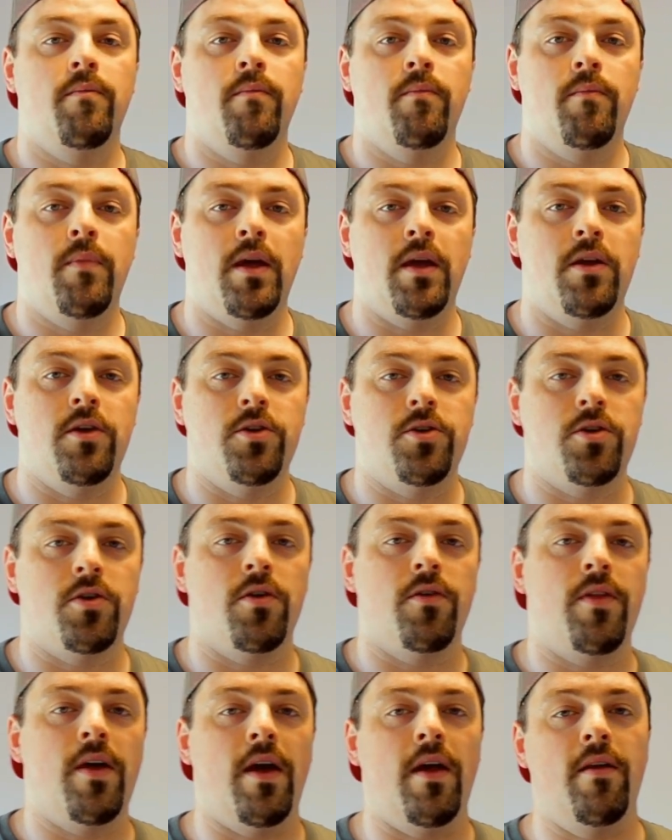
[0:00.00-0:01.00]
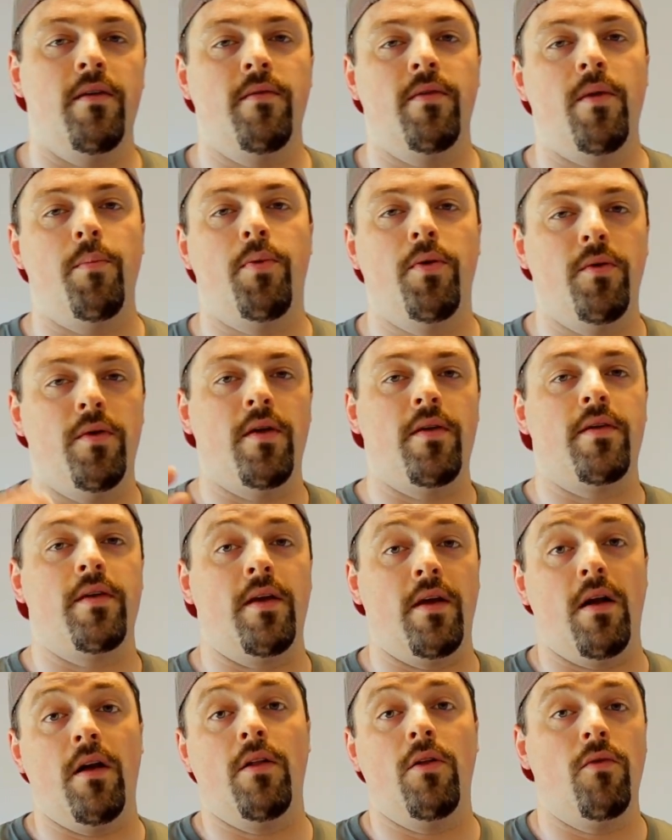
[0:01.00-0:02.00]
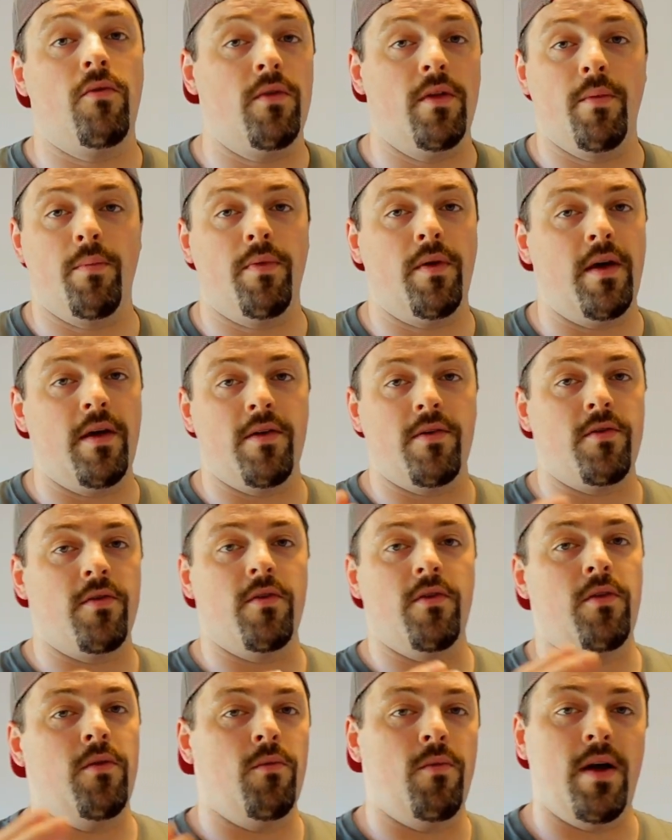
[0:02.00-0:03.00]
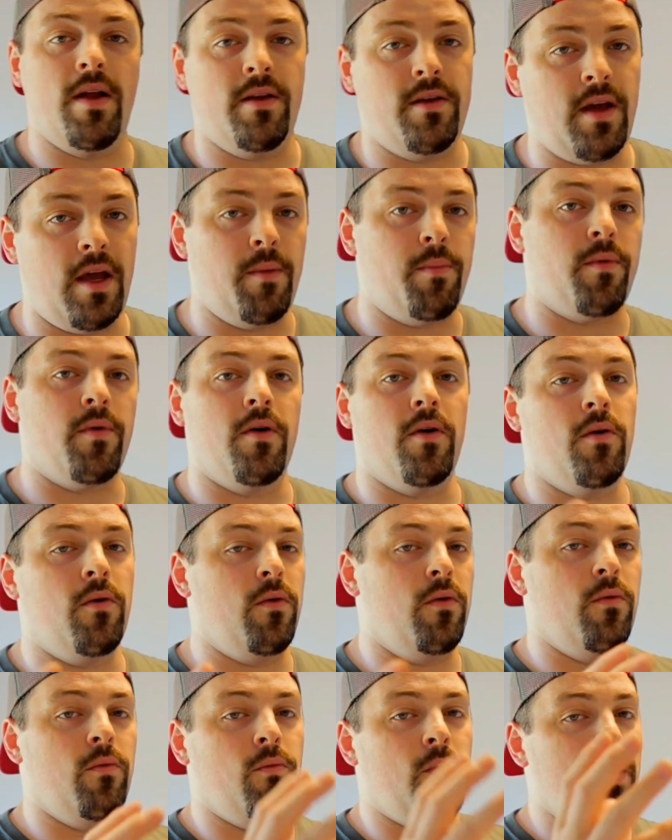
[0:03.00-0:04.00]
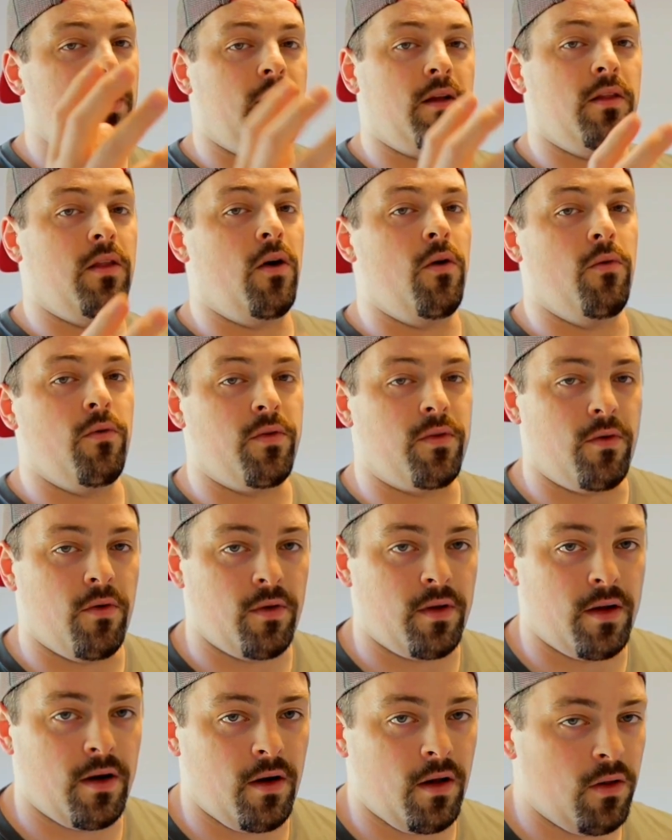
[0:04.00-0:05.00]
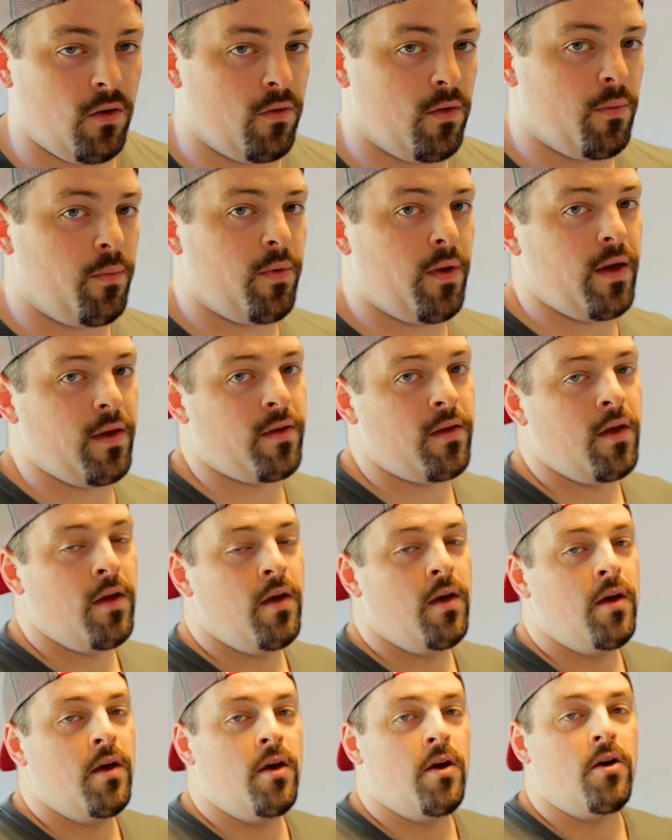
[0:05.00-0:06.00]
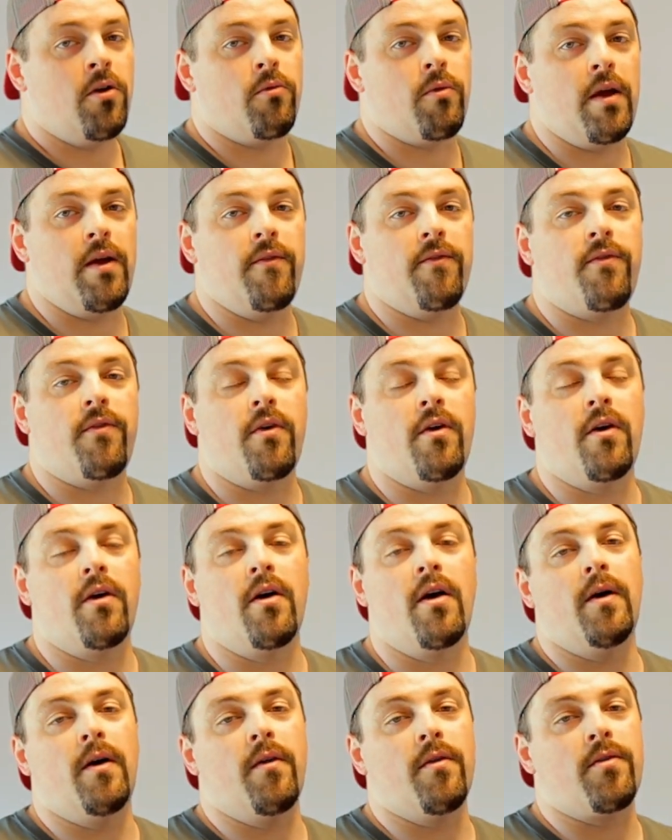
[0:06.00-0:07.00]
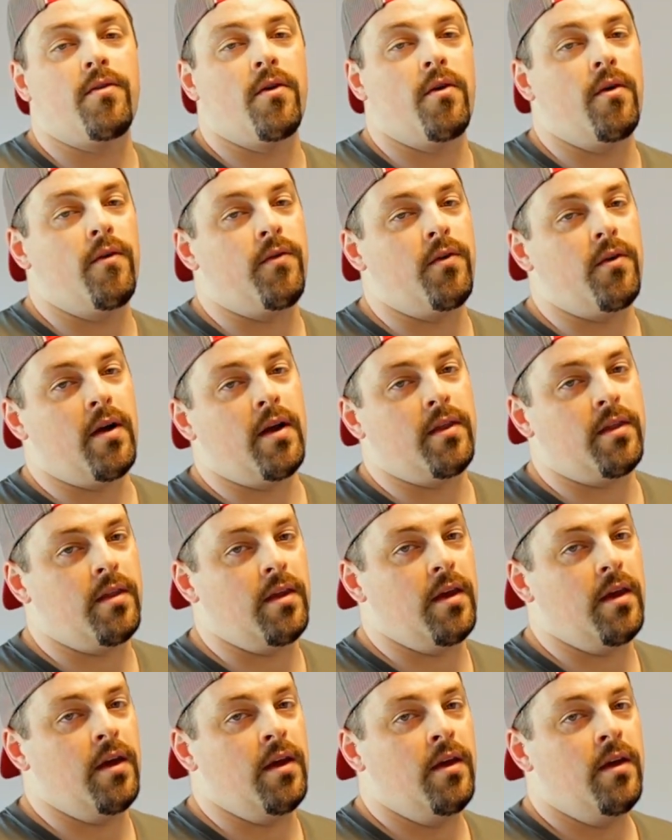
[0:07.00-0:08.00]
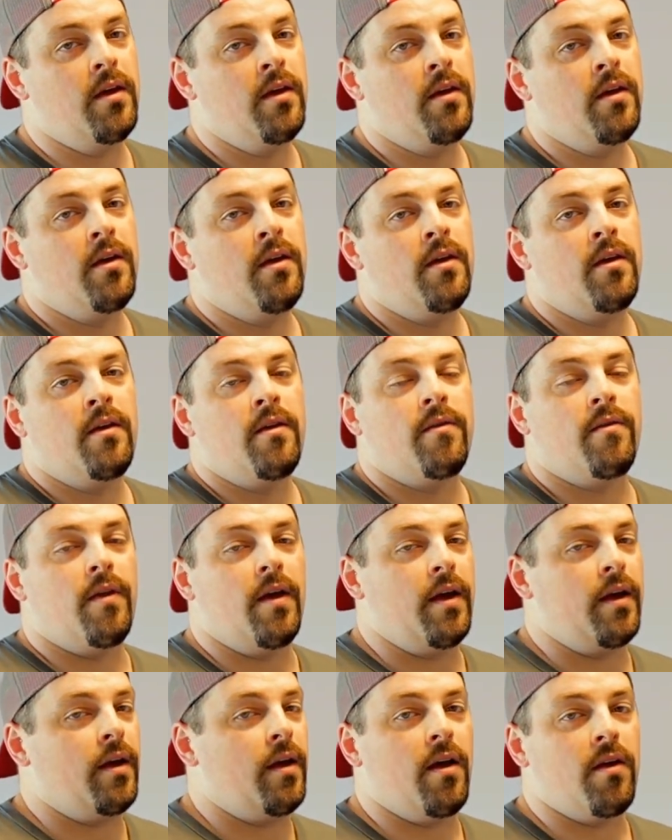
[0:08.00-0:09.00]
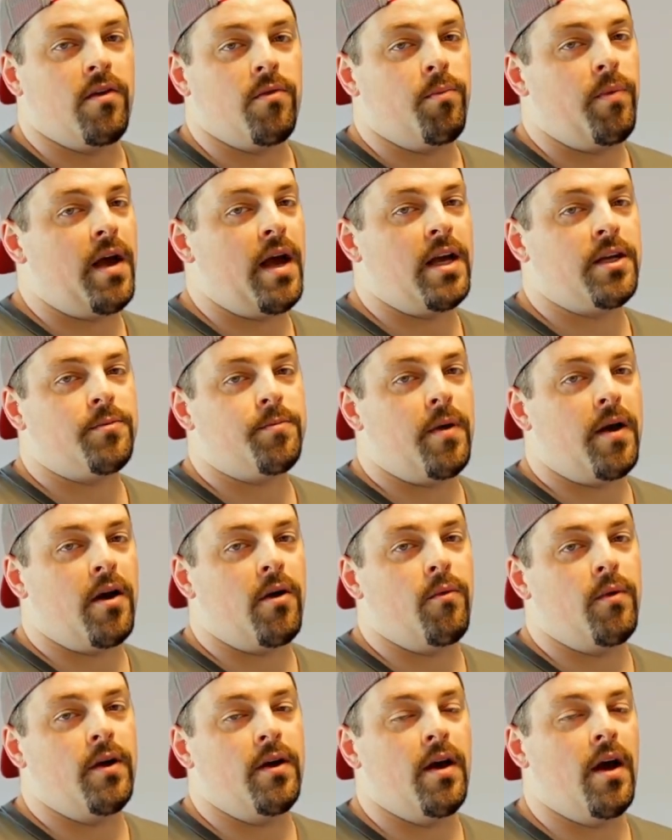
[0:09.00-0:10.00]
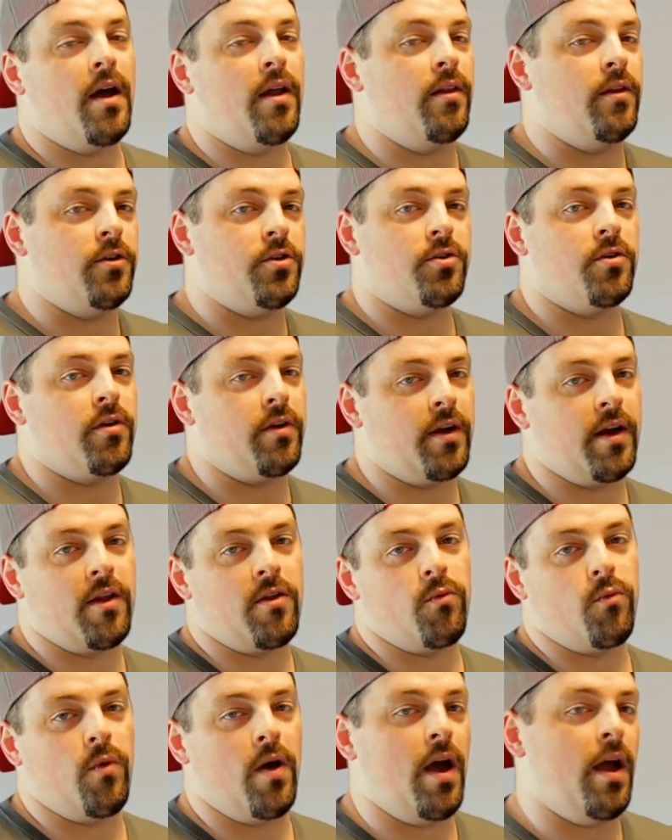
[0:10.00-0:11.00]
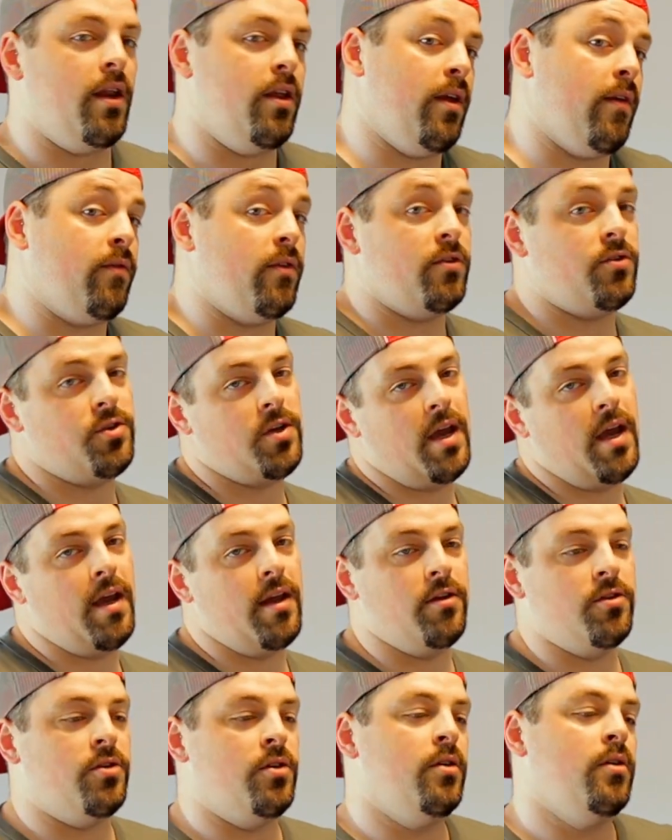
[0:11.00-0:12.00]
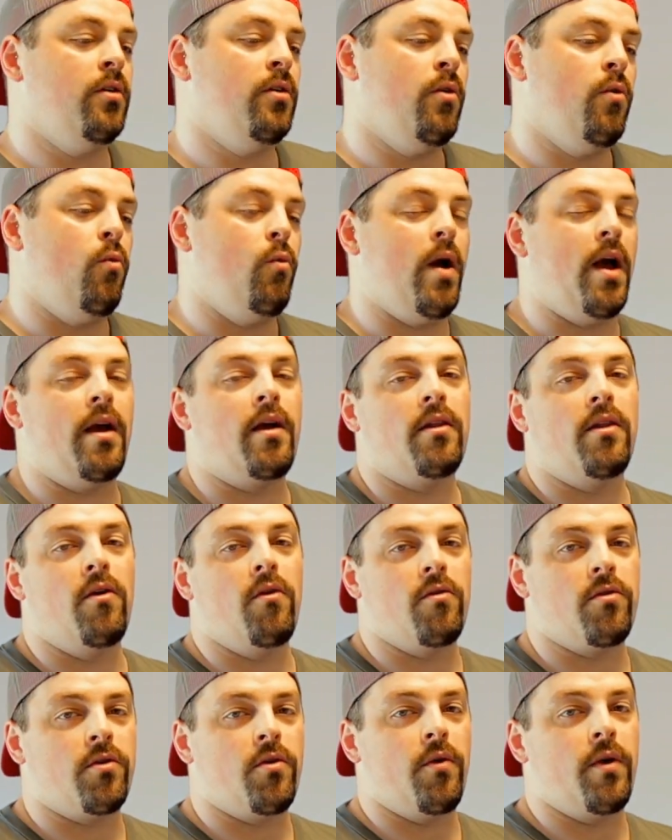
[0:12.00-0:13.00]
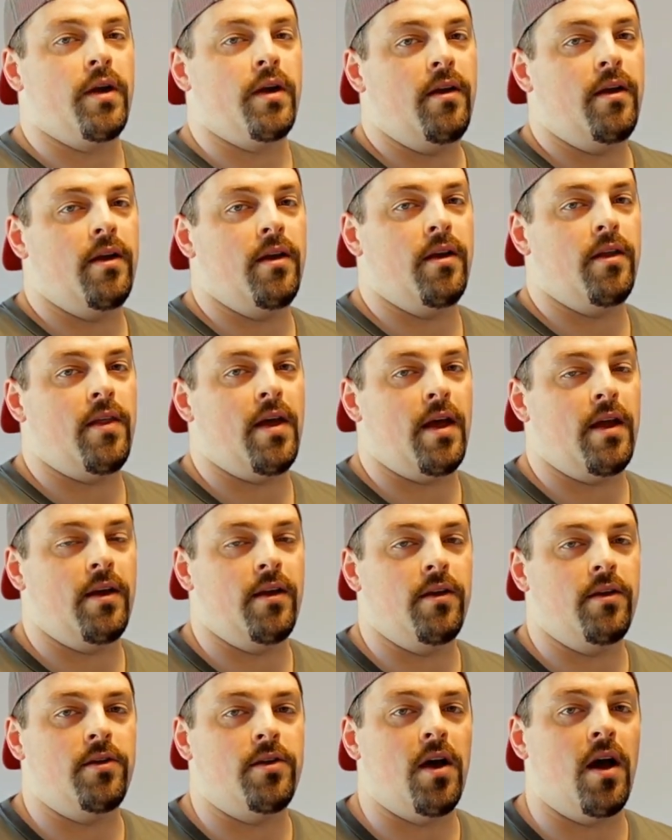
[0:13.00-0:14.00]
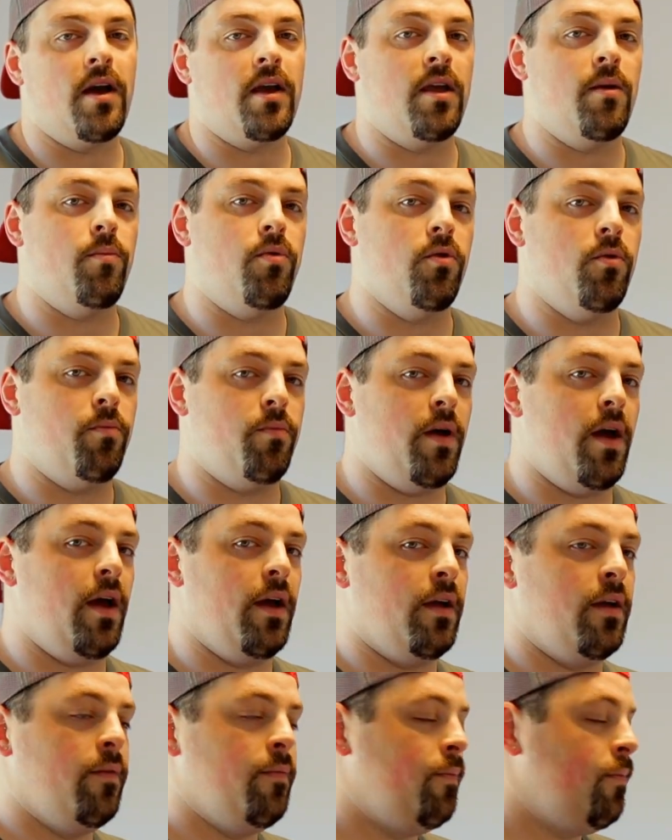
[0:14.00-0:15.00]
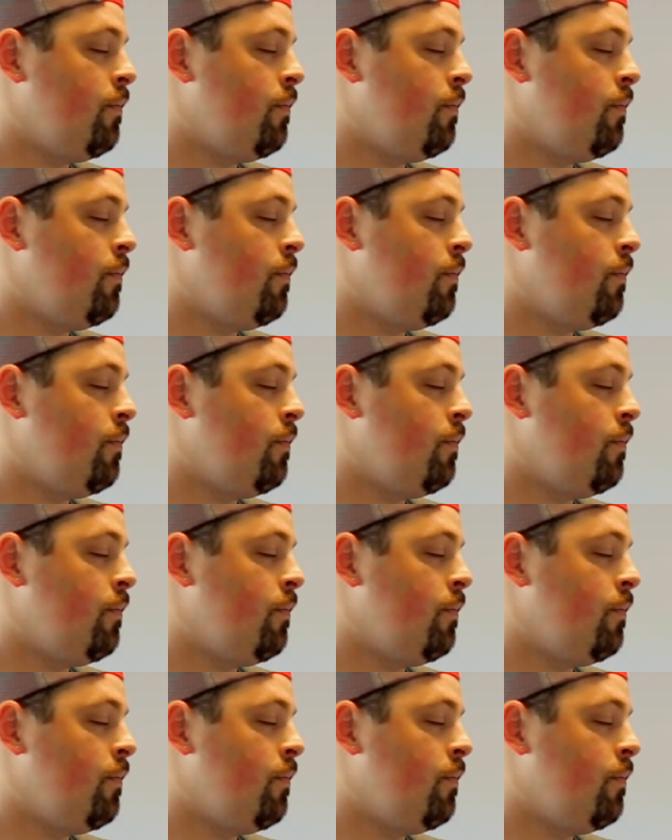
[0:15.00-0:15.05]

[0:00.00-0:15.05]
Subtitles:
making sure that the poo doesn't get all over the place or the wet diaper or wet clothes don't get all over the place. Great for also if you're at like a splash pad or whatnot and the shirt gets wet and you have to change wet clothes going into that doggy poop bag.